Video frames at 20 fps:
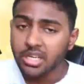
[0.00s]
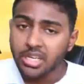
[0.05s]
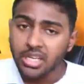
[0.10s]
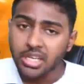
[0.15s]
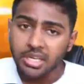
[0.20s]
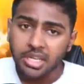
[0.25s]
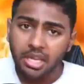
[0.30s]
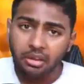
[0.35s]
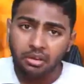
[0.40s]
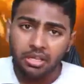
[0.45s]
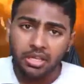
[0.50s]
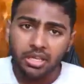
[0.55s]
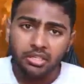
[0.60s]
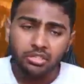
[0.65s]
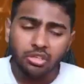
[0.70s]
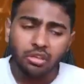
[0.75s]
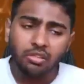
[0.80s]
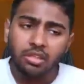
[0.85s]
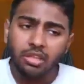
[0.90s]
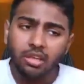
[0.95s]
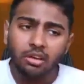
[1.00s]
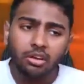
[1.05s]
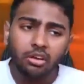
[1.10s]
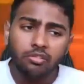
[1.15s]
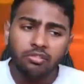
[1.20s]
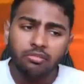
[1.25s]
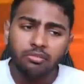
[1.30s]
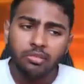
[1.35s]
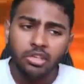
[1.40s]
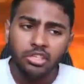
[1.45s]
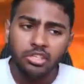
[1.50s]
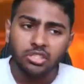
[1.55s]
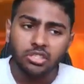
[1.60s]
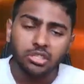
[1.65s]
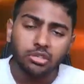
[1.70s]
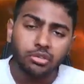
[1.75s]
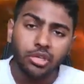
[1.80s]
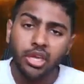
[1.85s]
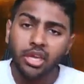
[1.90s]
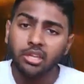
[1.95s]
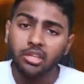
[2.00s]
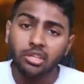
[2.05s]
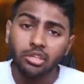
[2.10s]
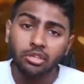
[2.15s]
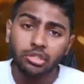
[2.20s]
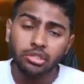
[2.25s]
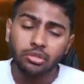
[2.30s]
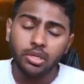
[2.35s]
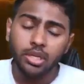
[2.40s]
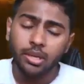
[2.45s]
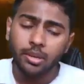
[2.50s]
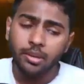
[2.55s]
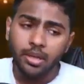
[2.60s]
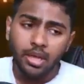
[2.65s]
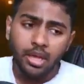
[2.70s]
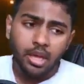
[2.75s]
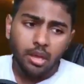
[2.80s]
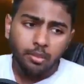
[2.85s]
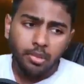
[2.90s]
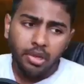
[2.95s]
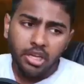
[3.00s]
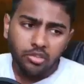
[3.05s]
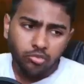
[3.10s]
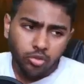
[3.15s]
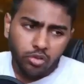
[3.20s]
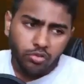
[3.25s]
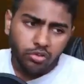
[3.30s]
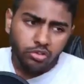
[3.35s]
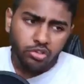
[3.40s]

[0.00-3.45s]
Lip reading: need counter hit. So I think a lot of them are just still getting used to it. But let's move on